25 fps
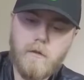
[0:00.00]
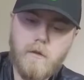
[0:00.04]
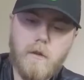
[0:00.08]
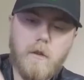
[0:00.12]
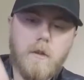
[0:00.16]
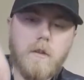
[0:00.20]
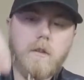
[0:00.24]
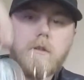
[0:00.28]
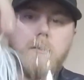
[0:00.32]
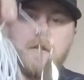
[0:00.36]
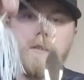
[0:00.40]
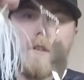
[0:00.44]

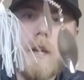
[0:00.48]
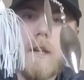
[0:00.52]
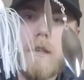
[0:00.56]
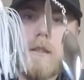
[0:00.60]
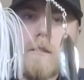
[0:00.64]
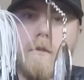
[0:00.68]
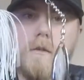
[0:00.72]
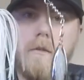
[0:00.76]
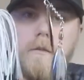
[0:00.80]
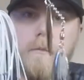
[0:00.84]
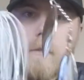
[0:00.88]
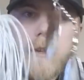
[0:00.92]
So
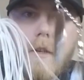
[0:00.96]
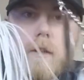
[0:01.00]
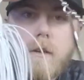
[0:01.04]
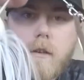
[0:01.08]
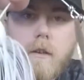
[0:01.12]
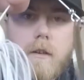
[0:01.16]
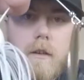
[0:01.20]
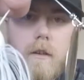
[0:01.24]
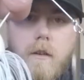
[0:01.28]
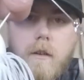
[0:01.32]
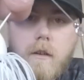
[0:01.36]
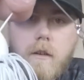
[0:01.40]
that's going to
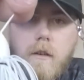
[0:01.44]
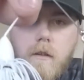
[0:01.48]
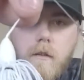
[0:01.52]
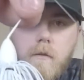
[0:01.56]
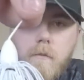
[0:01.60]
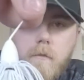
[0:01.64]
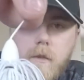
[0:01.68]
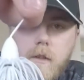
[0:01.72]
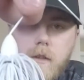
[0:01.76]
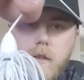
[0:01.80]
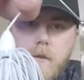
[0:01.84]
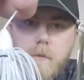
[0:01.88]
be
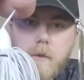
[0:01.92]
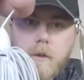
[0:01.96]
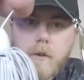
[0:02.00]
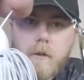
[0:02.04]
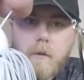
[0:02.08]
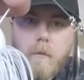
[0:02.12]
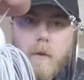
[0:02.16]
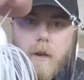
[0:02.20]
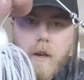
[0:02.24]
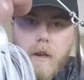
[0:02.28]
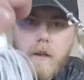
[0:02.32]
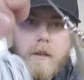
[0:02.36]
my
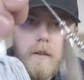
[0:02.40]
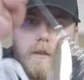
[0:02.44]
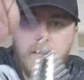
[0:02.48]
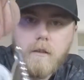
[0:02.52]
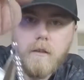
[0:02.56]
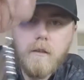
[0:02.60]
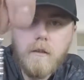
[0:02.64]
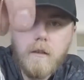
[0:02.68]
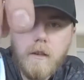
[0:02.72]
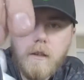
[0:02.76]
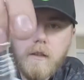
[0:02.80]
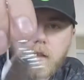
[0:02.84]
spinnerbait.
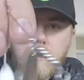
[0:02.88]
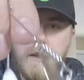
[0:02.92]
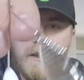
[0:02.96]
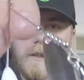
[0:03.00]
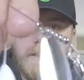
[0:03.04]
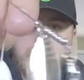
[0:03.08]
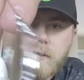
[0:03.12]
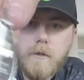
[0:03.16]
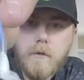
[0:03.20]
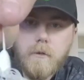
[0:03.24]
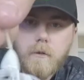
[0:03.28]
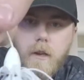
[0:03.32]
Like I said,
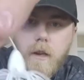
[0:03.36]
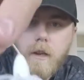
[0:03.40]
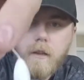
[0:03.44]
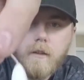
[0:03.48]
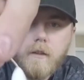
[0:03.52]
it's a 3/8